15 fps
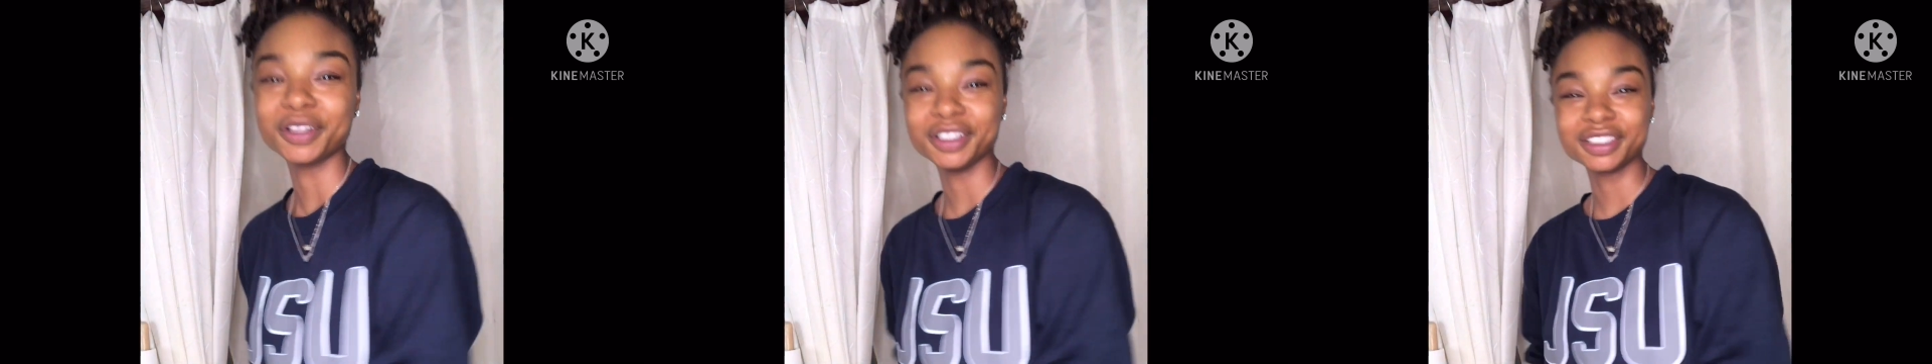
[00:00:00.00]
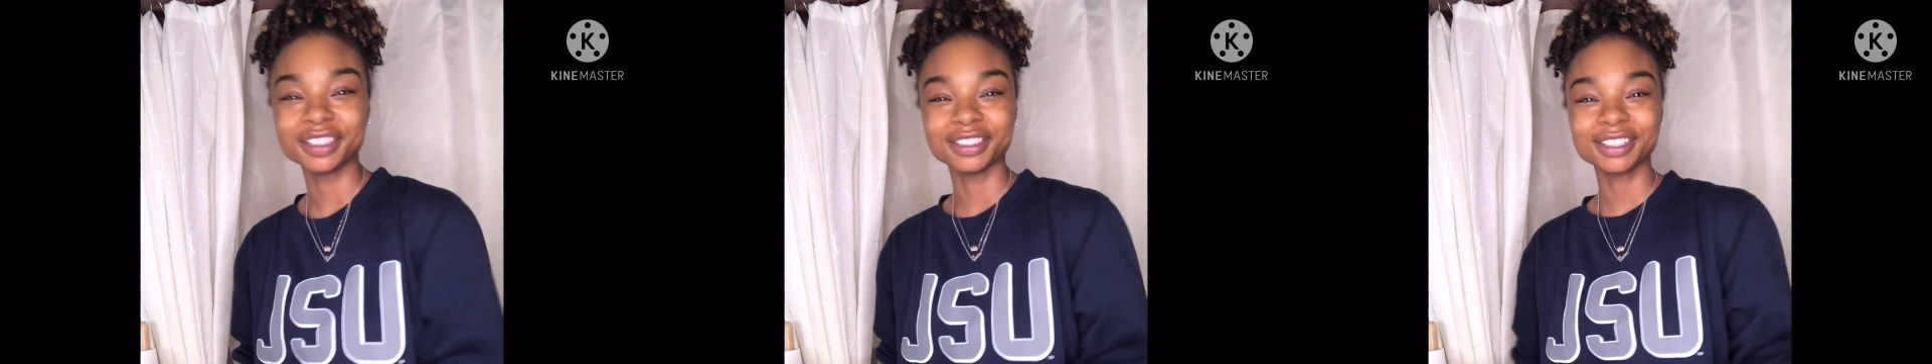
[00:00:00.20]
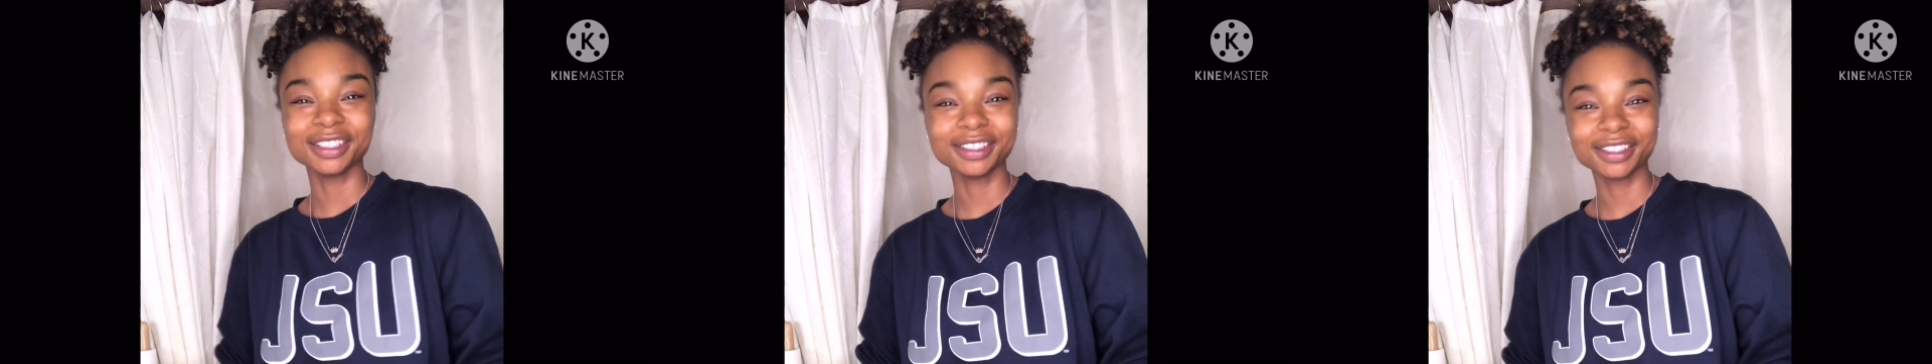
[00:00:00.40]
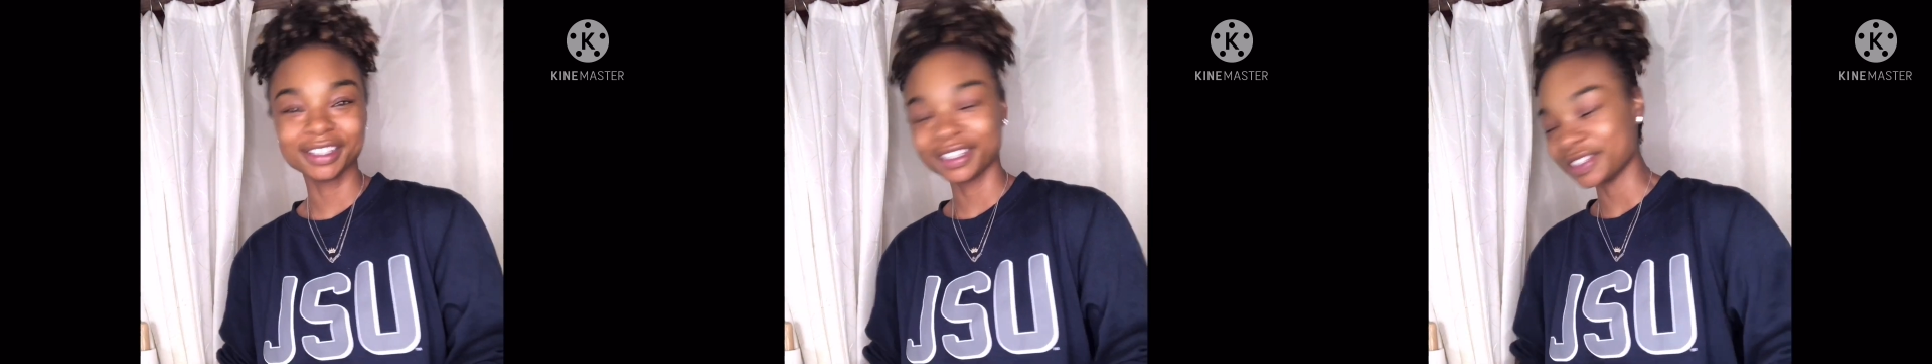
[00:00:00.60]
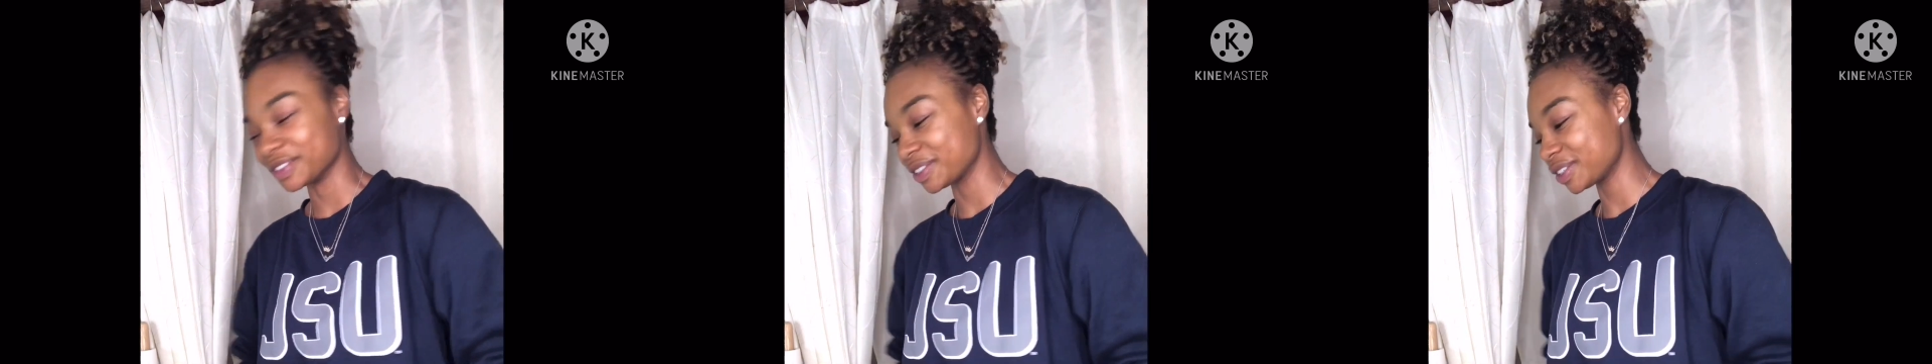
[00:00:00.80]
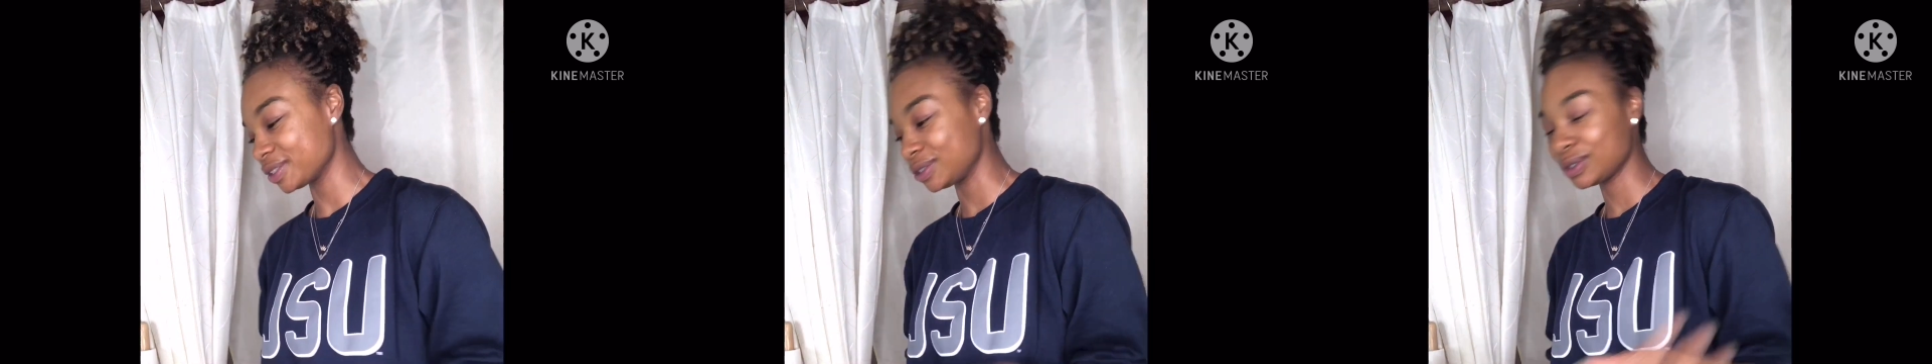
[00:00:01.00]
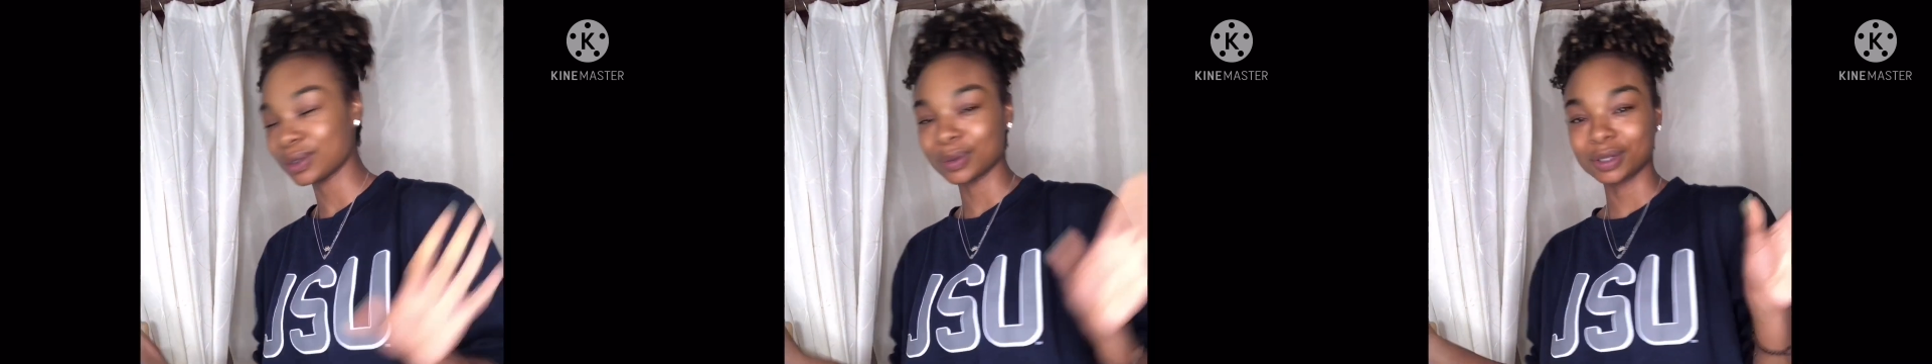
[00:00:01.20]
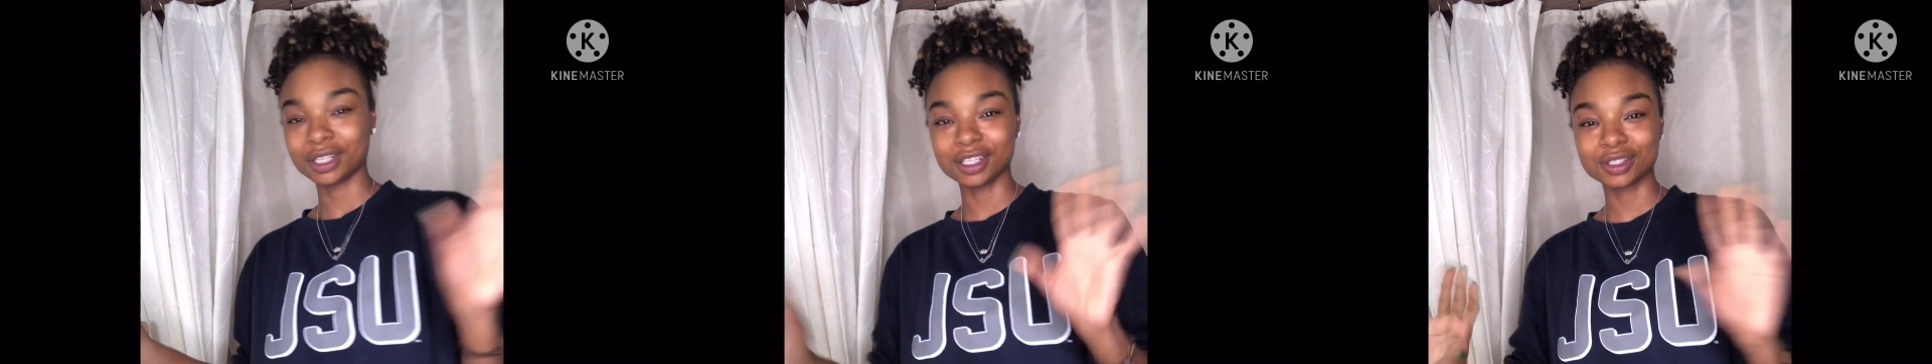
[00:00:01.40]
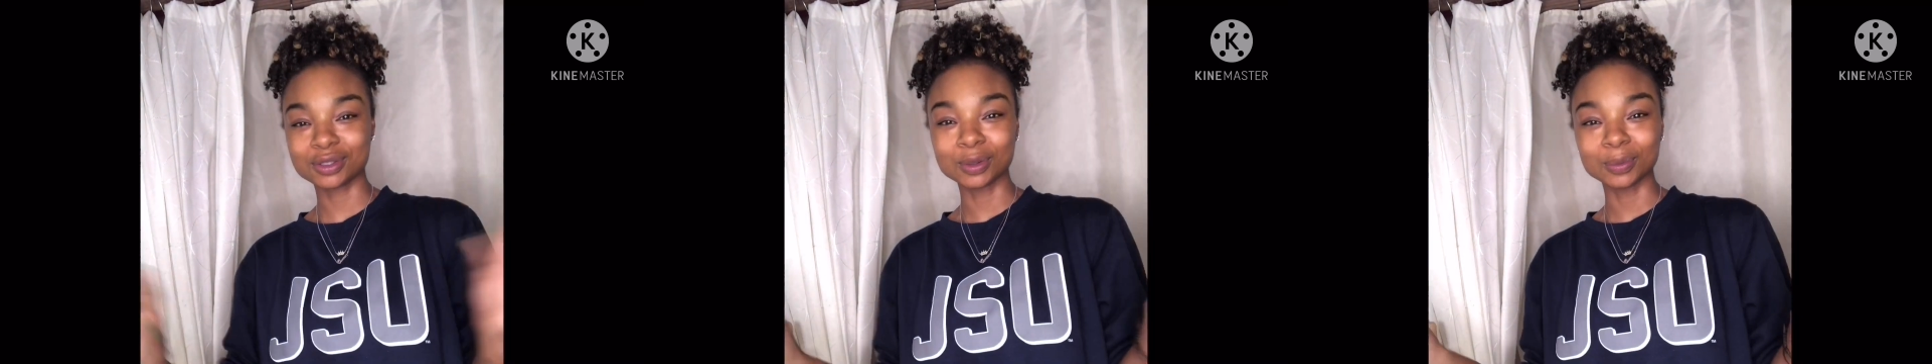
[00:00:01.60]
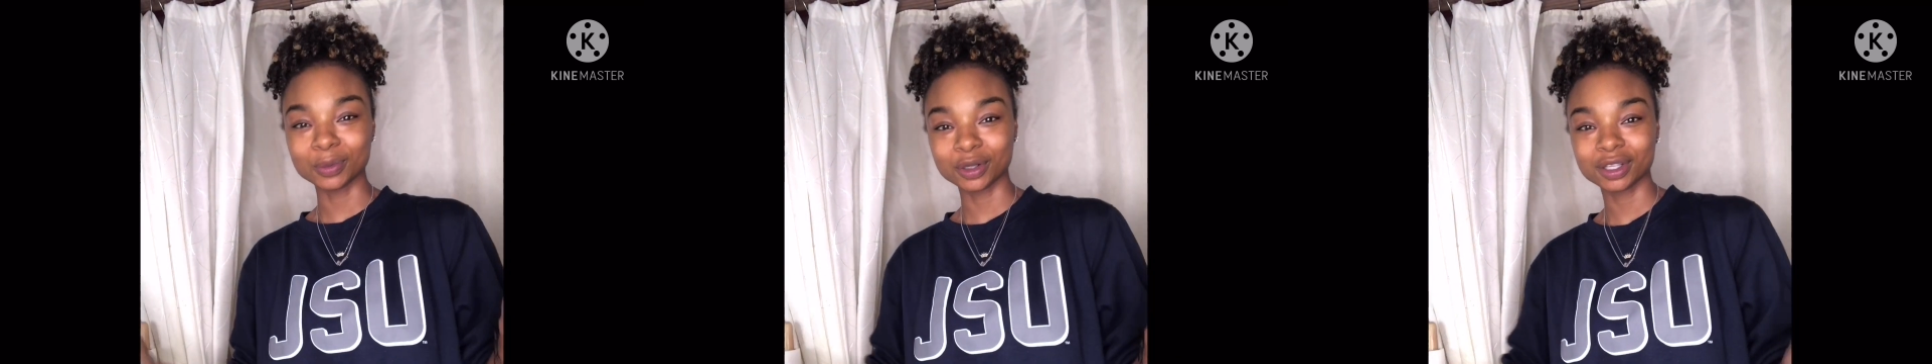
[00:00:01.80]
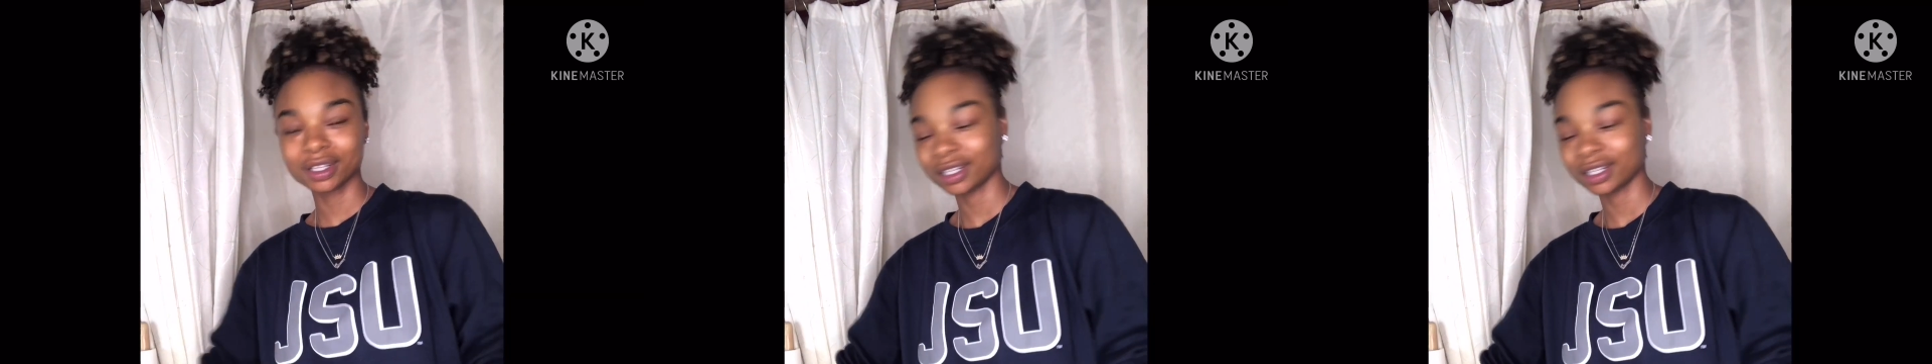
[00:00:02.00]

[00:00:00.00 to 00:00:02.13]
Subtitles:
touch anything else because you don't want to get turmeric.